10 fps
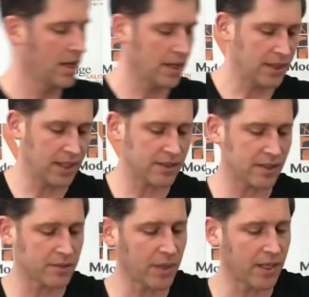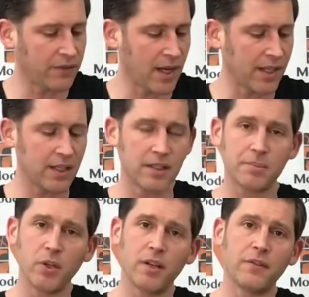The easiest way to find it is
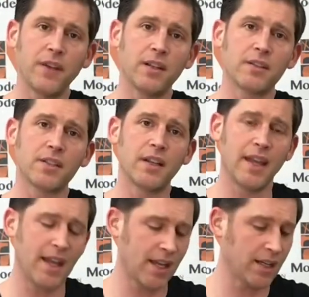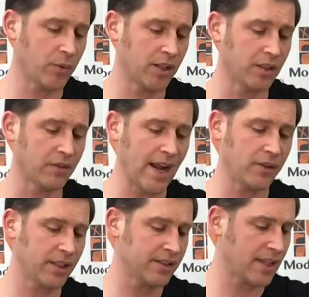put your fingers on the head, and when the round
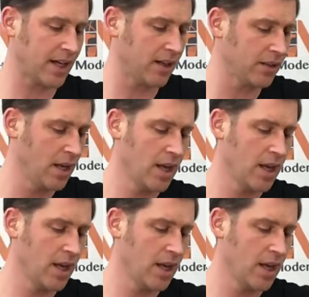is there,